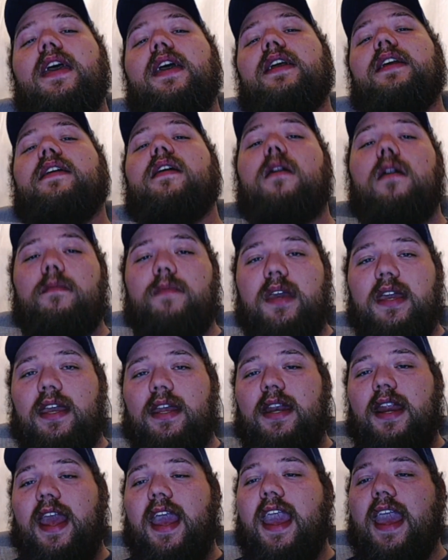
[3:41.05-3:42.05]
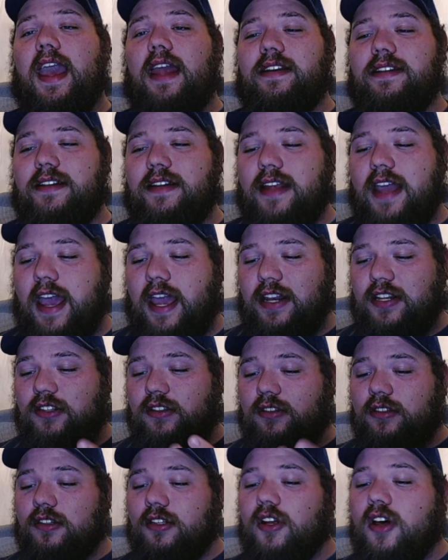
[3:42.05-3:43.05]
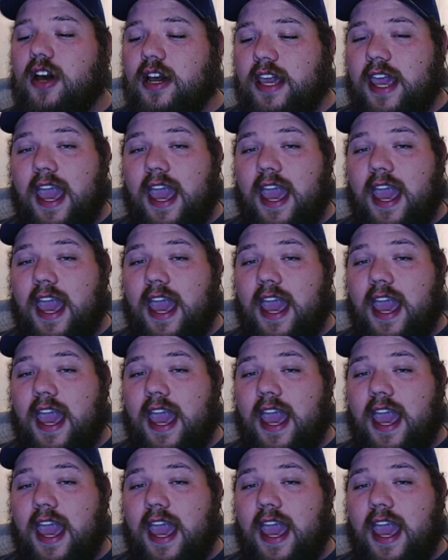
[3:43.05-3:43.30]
come in and look